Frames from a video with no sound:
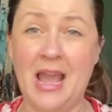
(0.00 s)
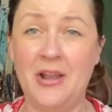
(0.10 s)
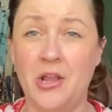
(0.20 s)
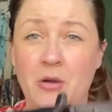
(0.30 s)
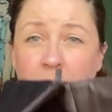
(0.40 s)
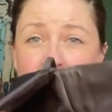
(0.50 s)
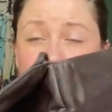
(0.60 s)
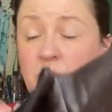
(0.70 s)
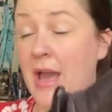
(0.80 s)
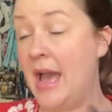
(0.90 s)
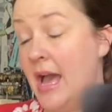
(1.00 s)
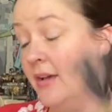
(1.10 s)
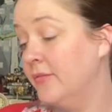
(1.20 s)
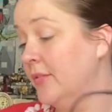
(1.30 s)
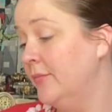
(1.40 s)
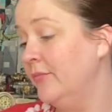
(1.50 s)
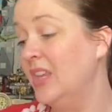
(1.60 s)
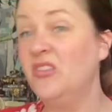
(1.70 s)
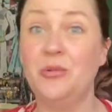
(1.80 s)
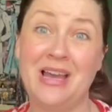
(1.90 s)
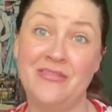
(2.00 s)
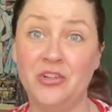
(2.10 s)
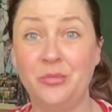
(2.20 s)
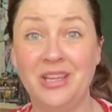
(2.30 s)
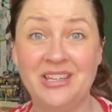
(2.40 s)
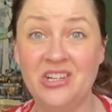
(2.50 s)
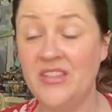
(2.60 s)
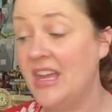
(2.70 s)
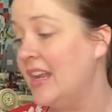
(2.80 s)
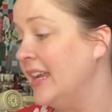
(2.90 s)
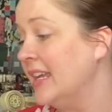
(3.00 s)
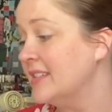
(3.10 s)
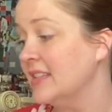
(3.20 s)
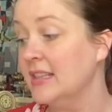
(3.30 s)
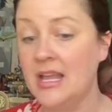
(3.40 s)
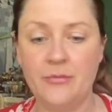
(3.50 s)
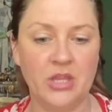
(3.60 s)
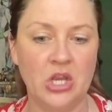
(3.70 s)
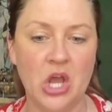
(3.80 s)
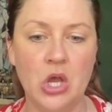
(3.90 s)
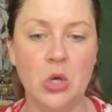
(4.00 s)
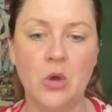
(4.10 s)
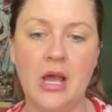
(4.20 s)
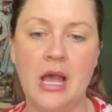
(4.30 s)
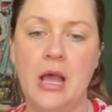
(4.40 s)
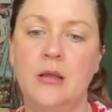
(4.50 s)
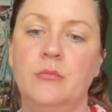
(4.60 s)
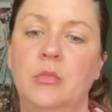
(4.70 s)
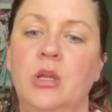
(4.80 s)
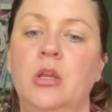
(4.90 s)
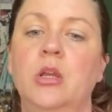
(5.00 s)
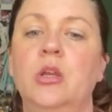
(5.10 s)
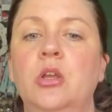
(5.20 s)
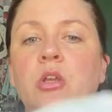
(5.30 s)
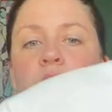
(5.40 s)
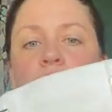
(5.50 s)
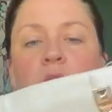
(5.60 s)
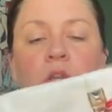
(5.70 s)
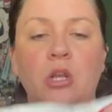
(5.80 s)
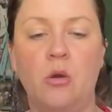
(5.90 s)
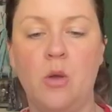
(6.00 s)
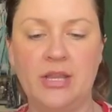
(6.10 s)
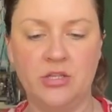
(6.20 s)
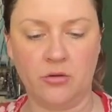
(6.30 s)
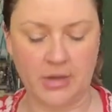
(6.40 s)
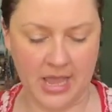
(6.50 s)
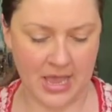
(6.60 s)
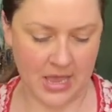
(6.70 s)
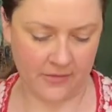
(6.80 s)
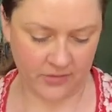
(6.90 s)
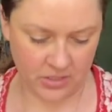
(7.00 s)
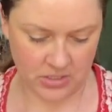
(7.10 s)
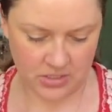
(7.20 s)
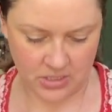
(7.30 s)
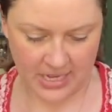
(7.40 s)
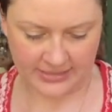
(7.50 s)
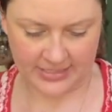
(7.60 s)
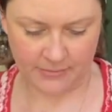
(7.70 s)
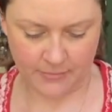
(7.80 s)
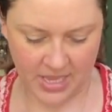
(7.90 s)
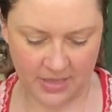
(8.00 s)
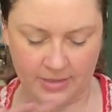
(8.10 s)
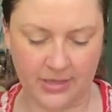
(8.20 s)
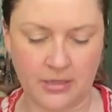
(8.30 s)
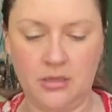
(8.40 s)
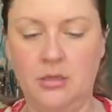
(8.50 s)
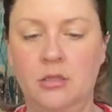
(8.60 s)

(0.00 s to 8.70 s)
I don't know. I mean, if you have, if you have an opinion on that, I guess let me know. Um, you know, I don't have, I'd say maybe,